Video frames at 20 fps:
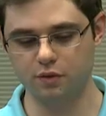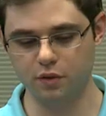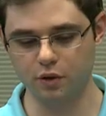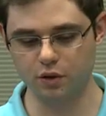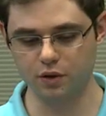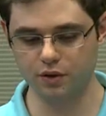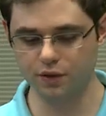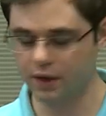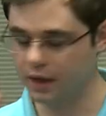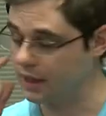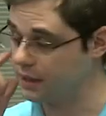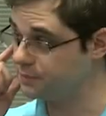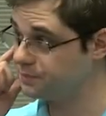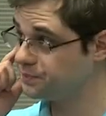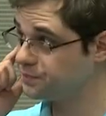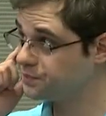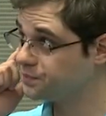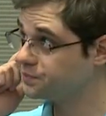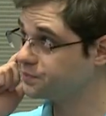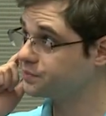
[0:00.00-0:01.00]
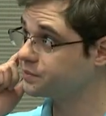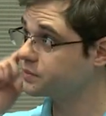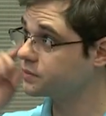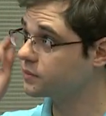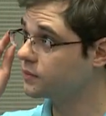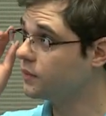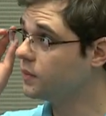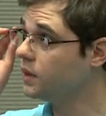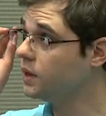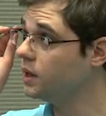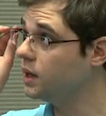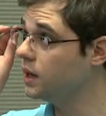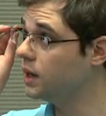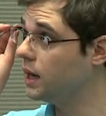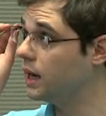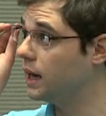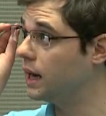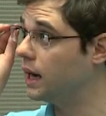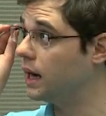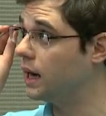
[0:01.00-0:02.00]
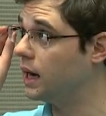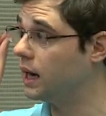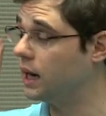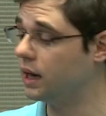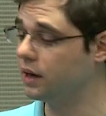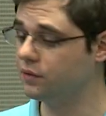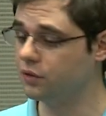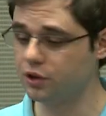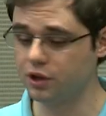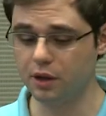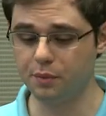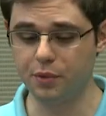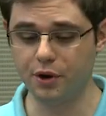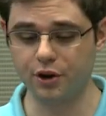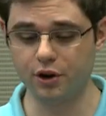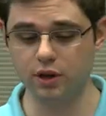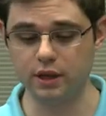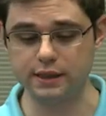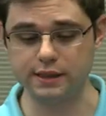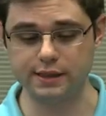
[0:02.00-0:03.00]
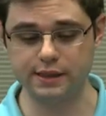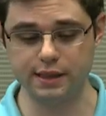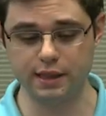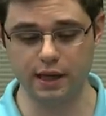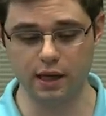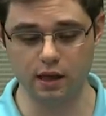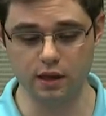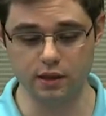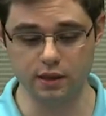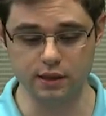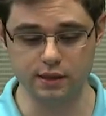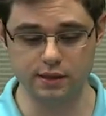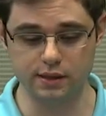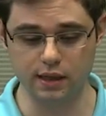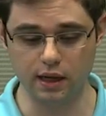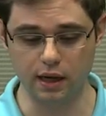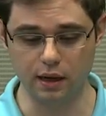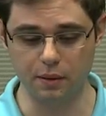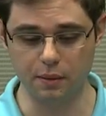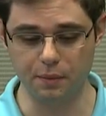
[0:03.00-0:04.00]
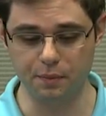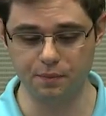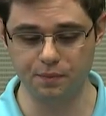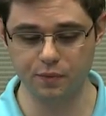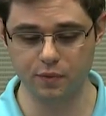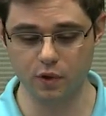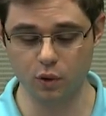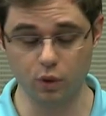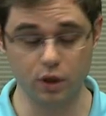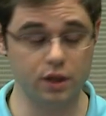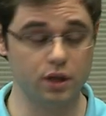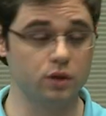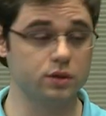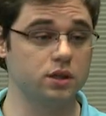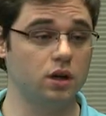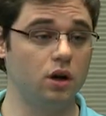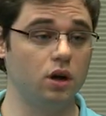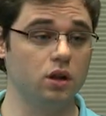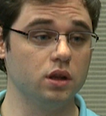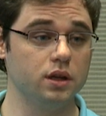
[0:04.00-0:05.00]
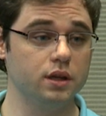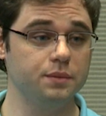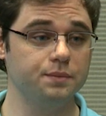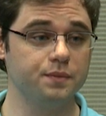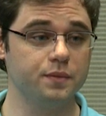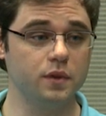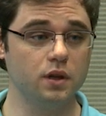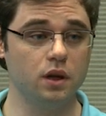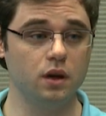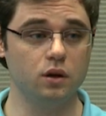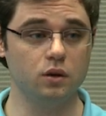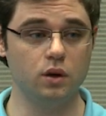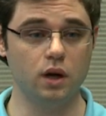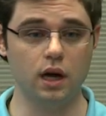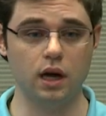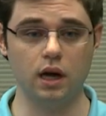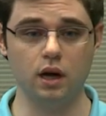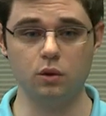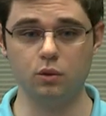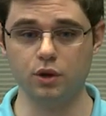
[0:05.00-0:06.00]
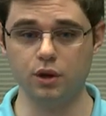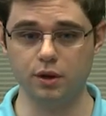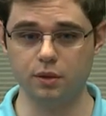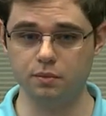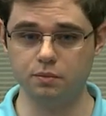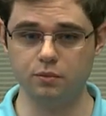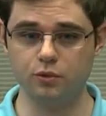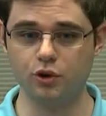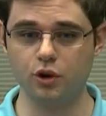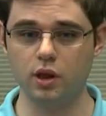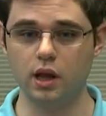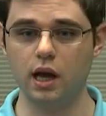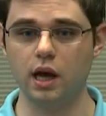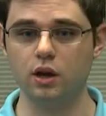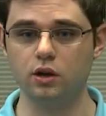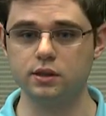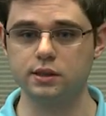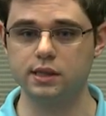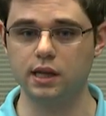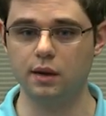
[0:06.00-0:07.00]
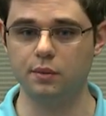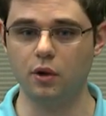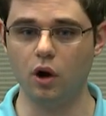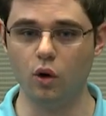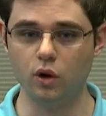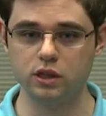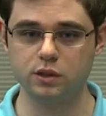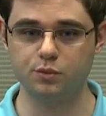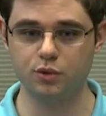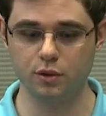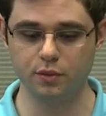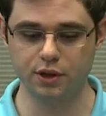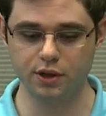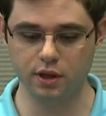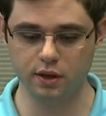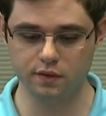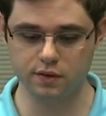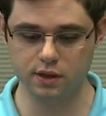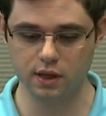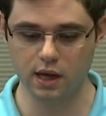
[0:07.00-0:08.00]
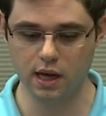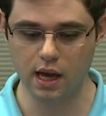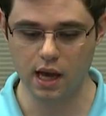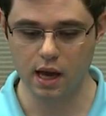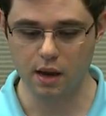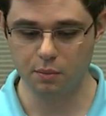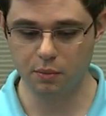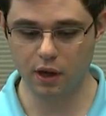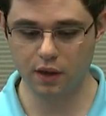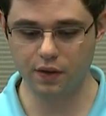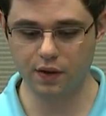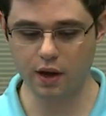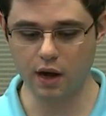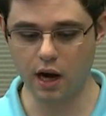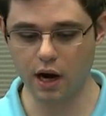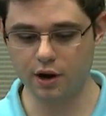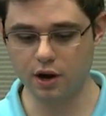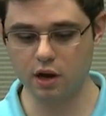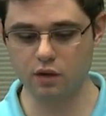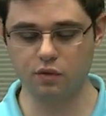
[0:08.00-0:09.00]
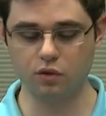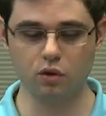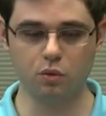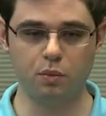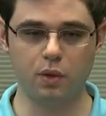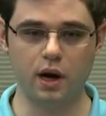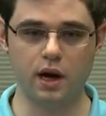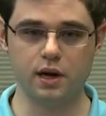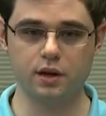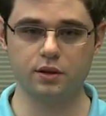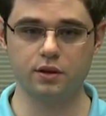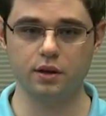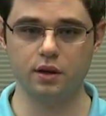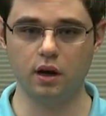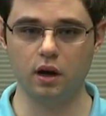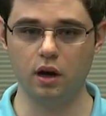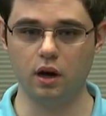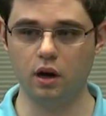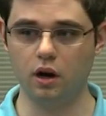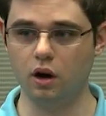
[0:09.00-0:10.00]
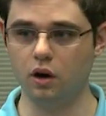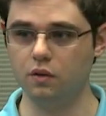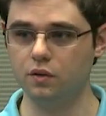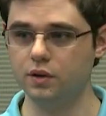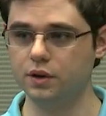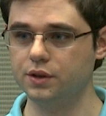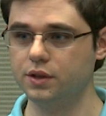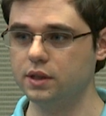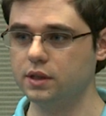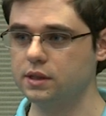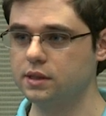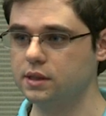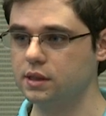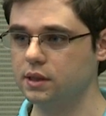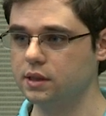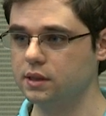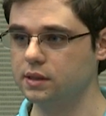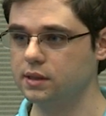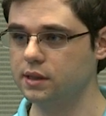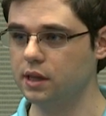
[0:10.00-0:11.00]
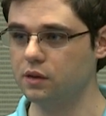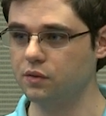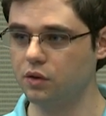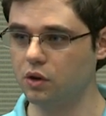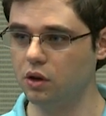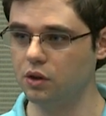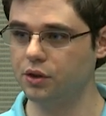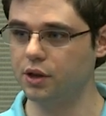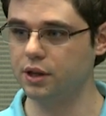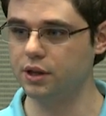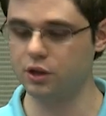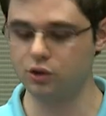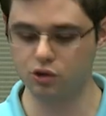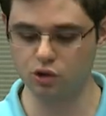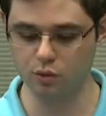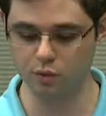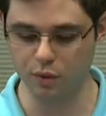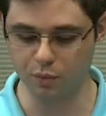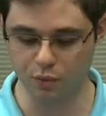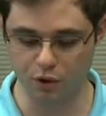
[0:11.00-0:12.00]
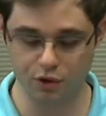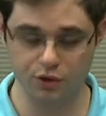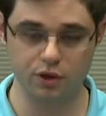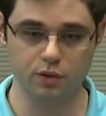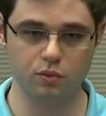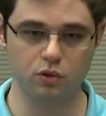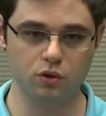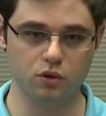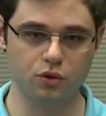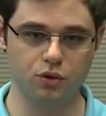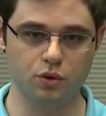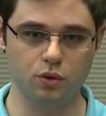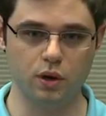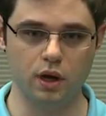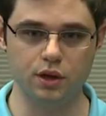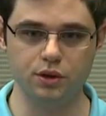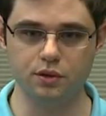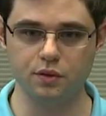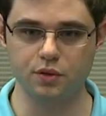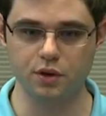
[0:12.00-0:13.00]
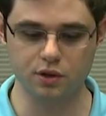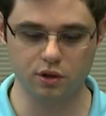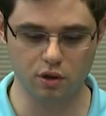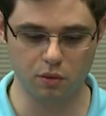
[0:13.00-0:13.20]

for the uh, for the parallel STL is uh, Windows only. Now uh, we rely on some OS primitives, but the array view part of it is, is self-contained and should be portable to different